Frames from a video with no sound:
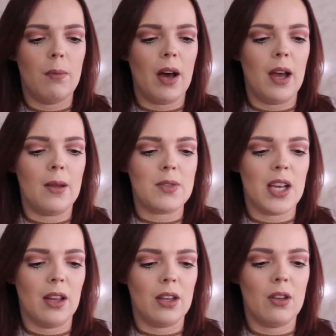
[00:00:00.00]
but I am
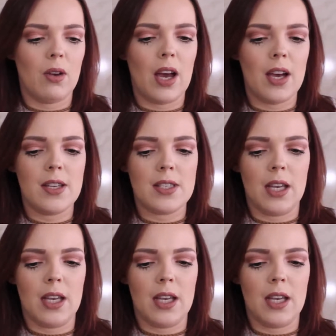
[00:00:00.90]
telling you guys,